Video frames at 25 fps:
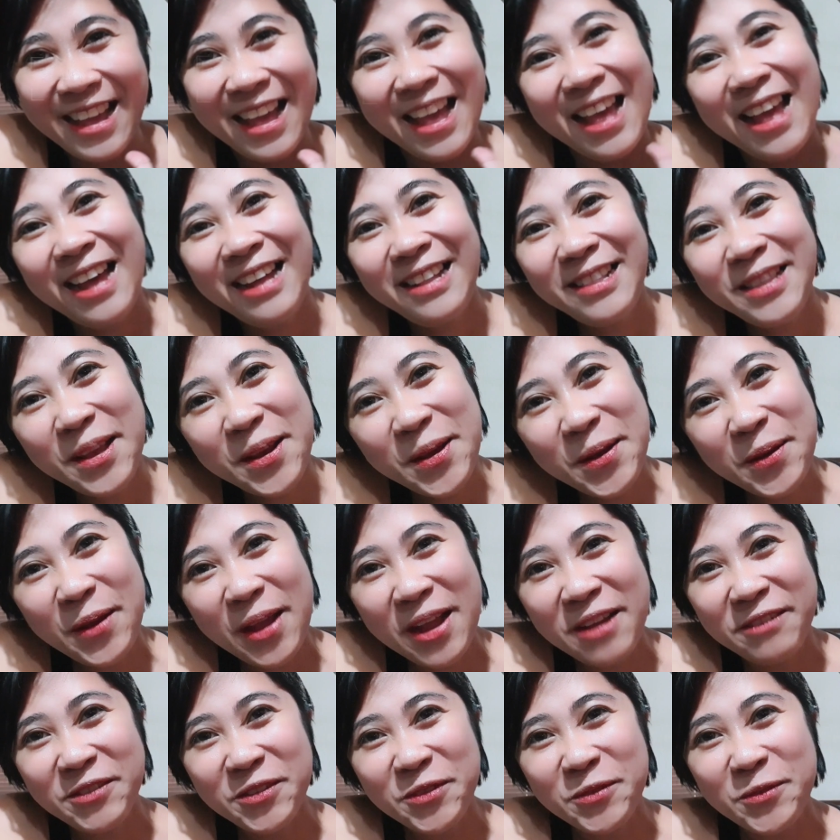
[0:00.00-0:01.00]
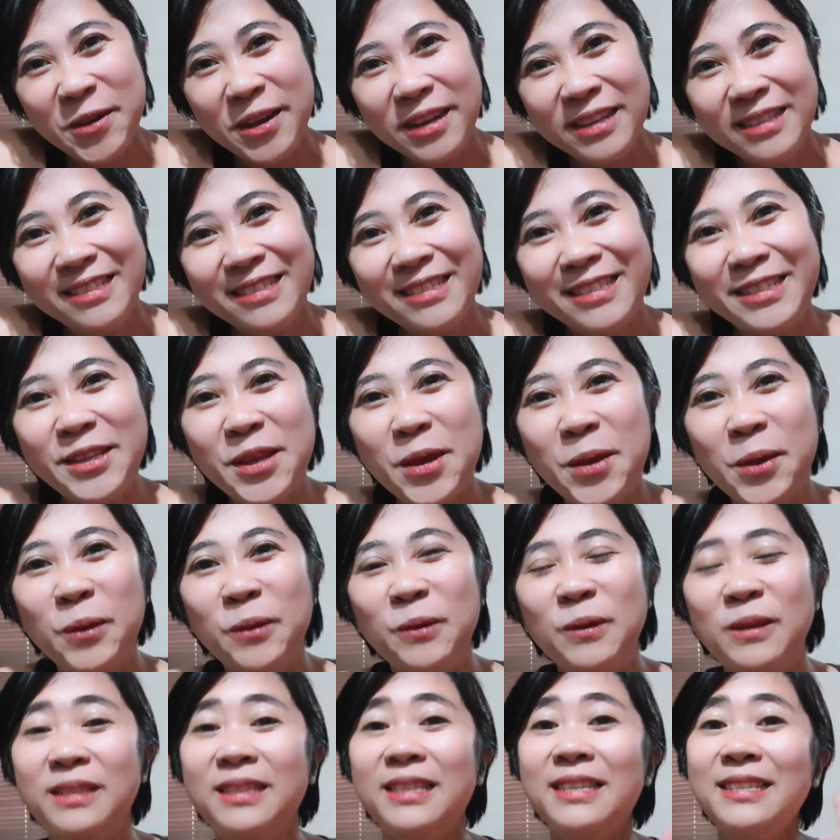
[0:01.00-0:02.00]
Hello everyone,
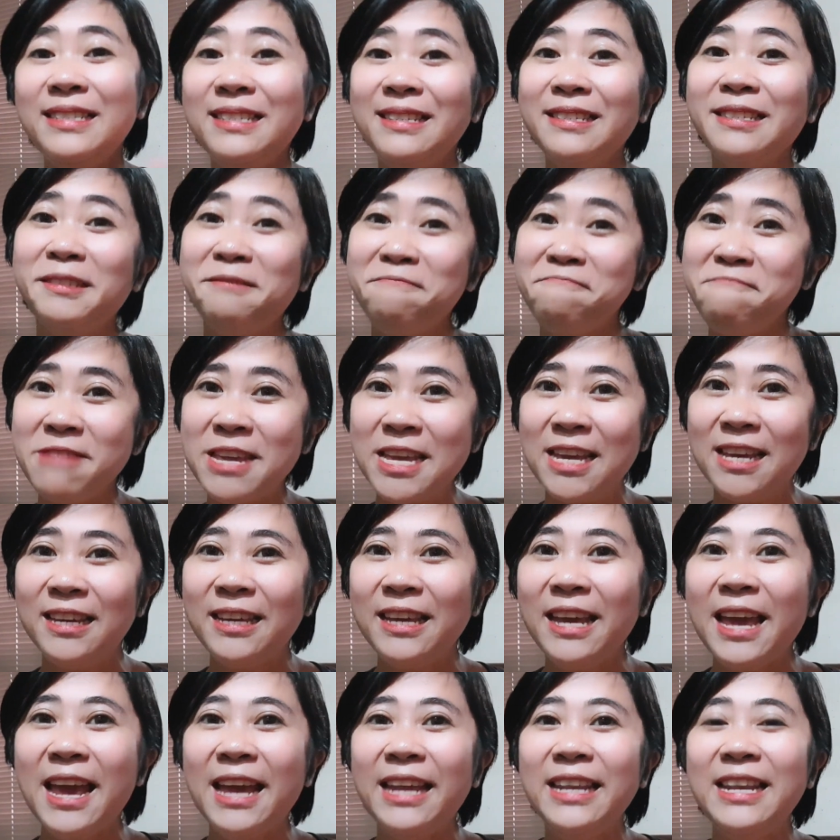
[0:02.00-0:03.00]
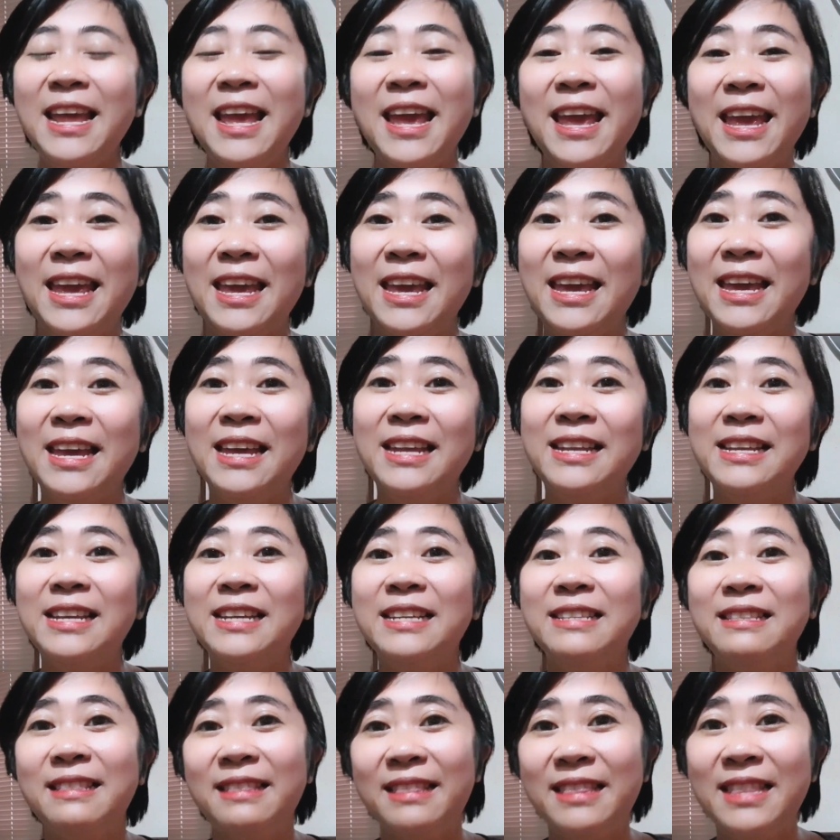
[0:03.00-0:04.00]
so this is me again and
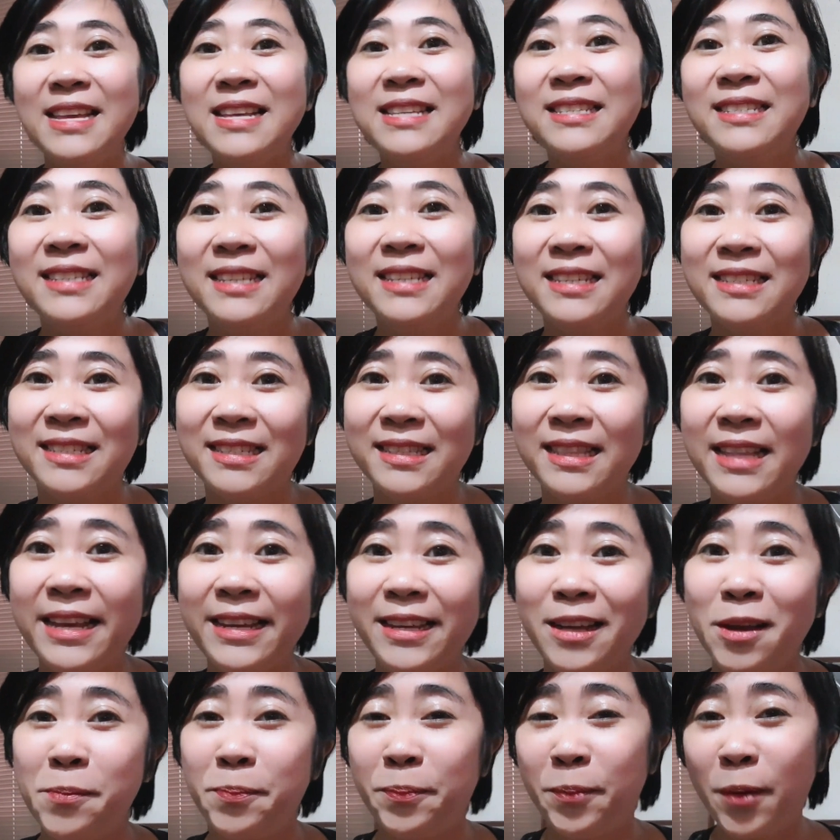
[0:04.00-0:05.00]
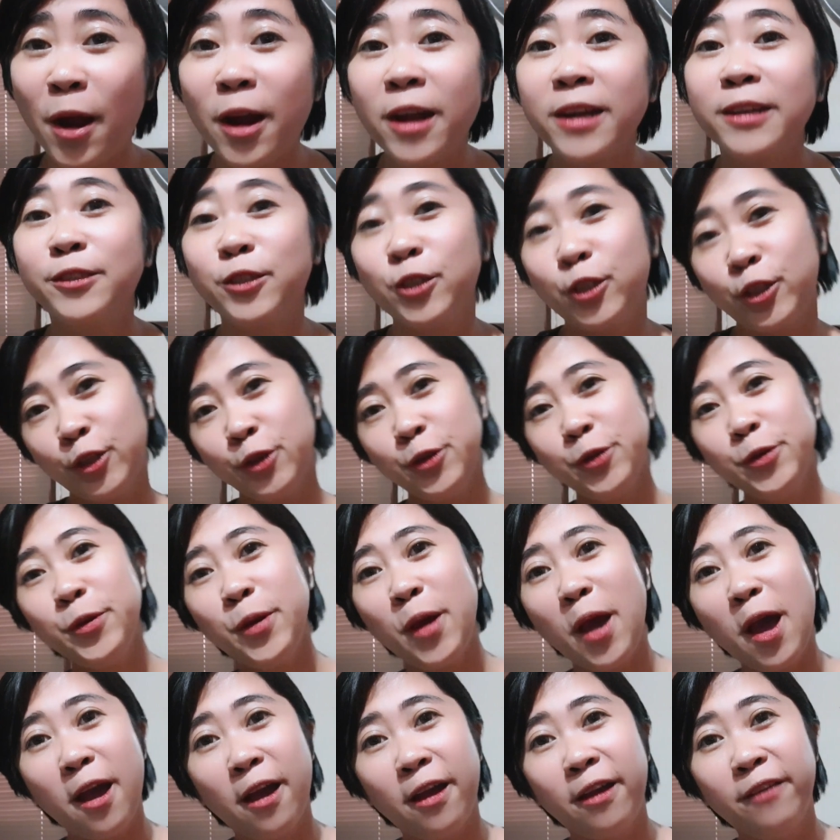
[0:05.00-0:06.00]
this is like a part 2
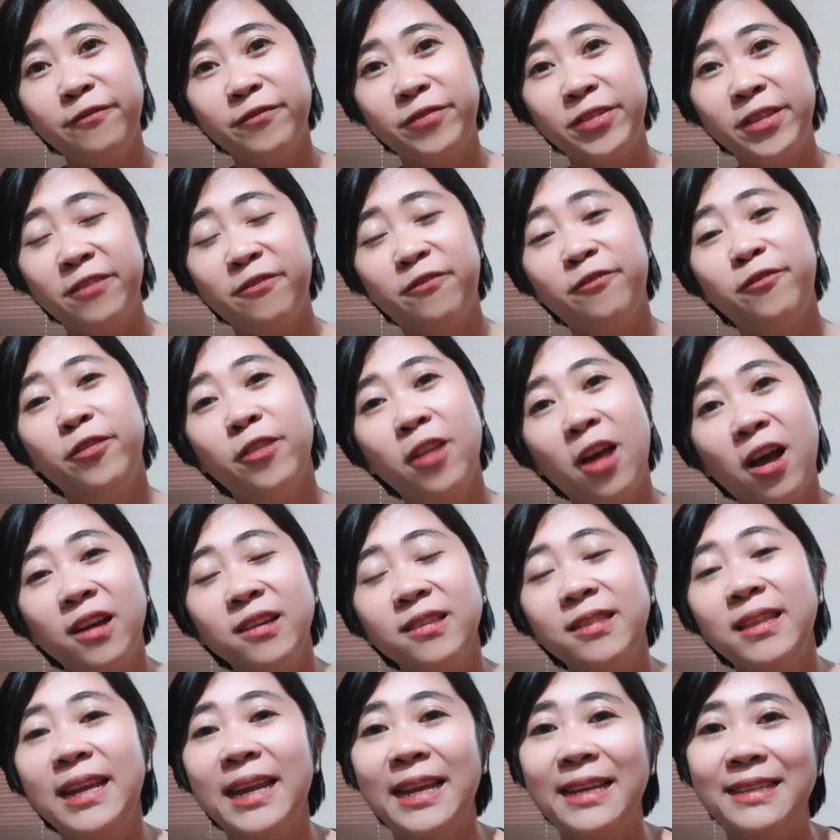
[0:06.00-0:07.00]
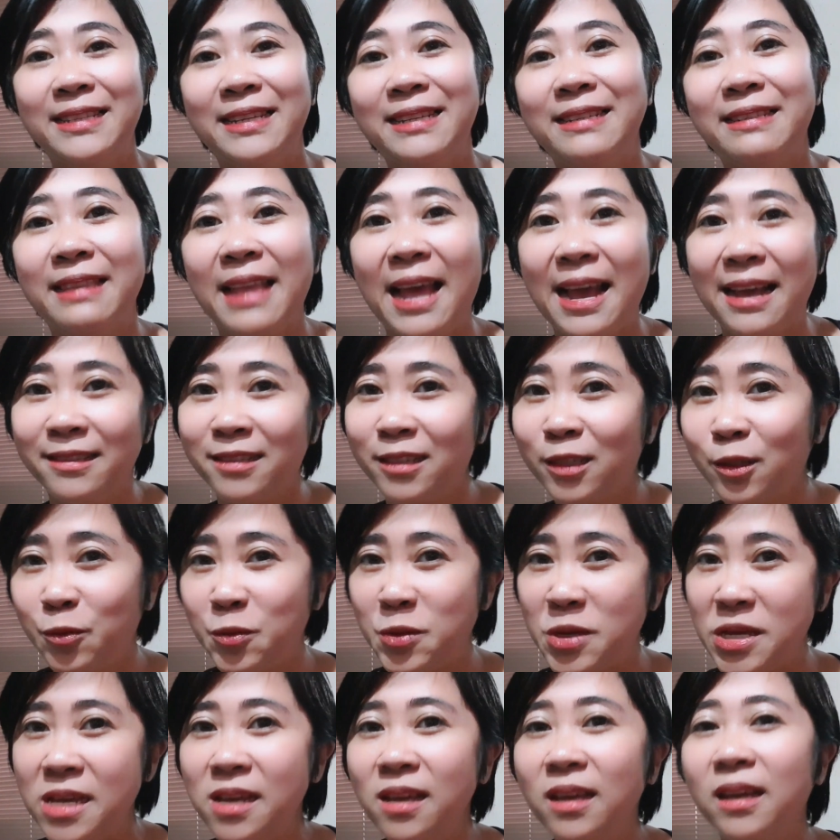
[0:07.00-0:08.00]
of the vlog that I did last
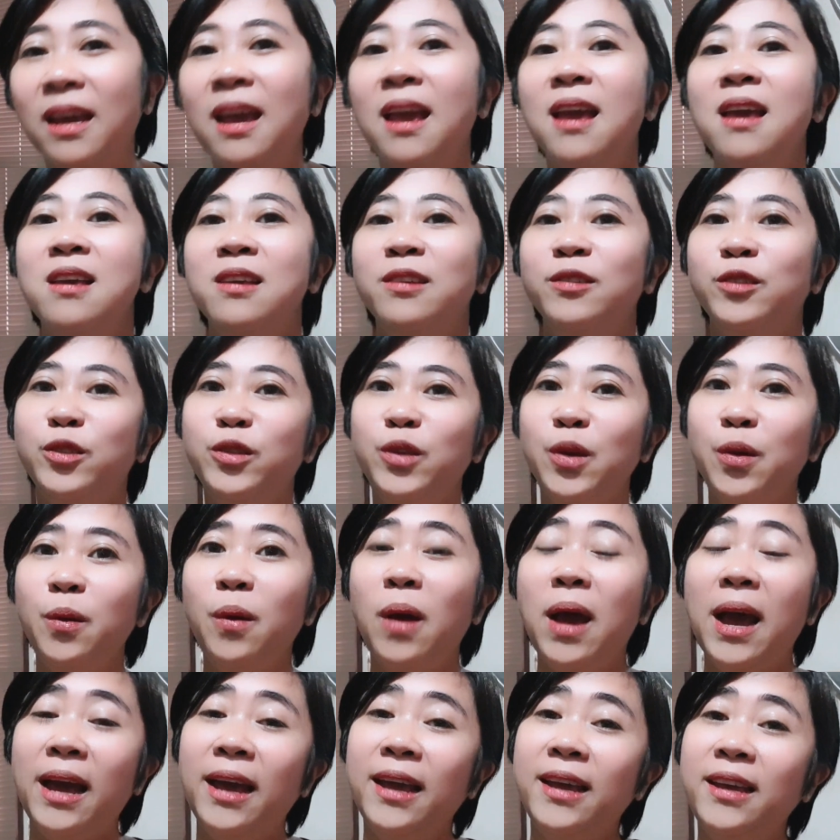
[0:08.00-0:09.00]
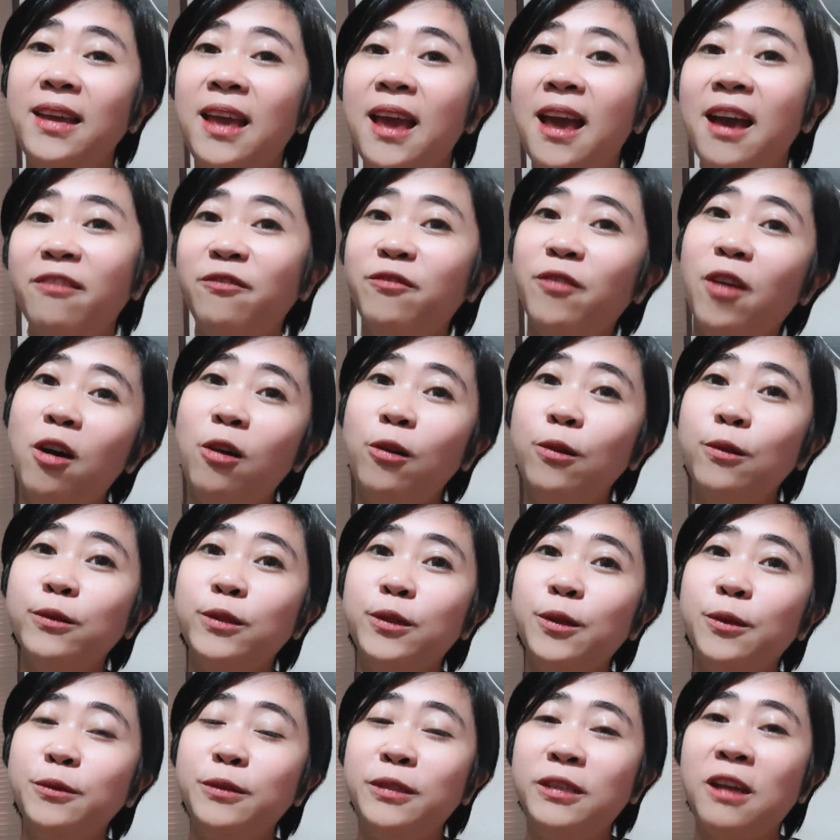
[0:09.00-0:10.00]
week. So I have
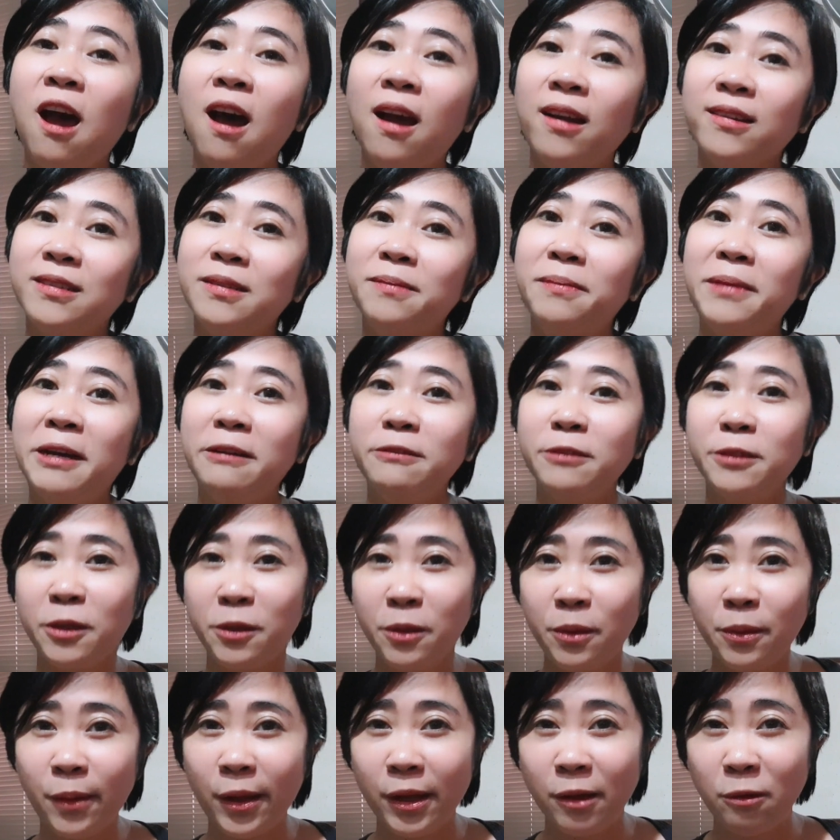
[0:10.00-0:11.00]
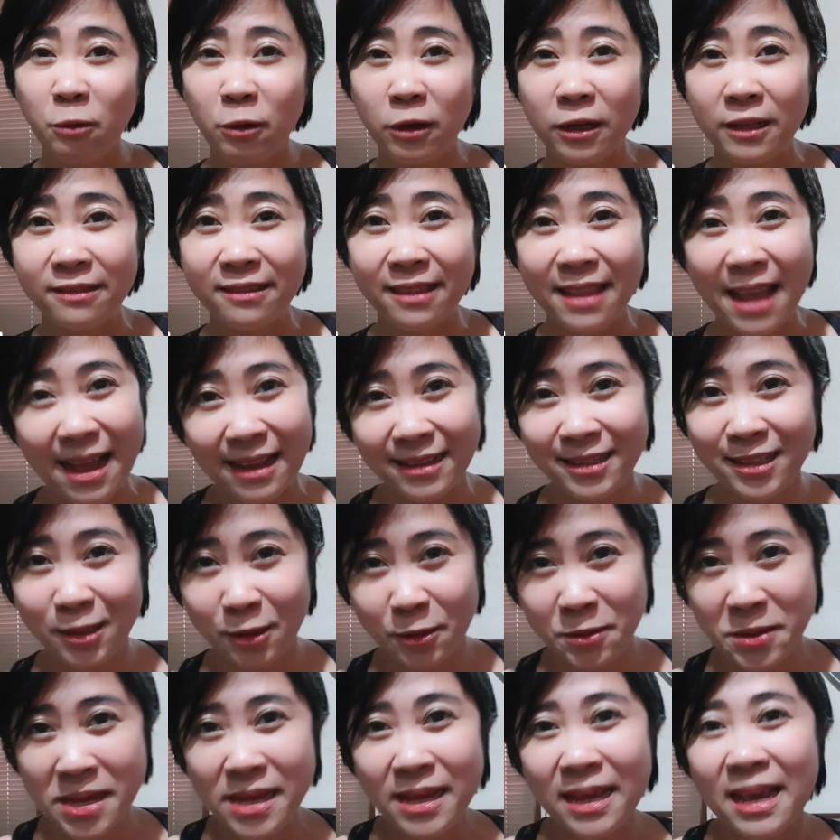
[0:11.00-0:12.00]
also talked about QA World last
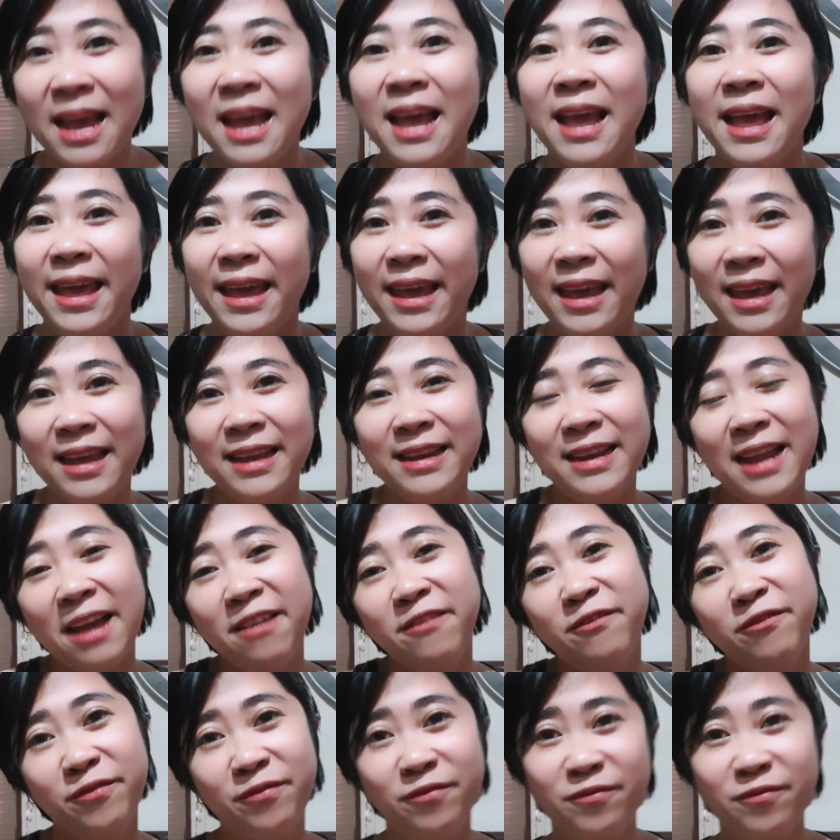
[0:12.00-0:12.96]
week and I've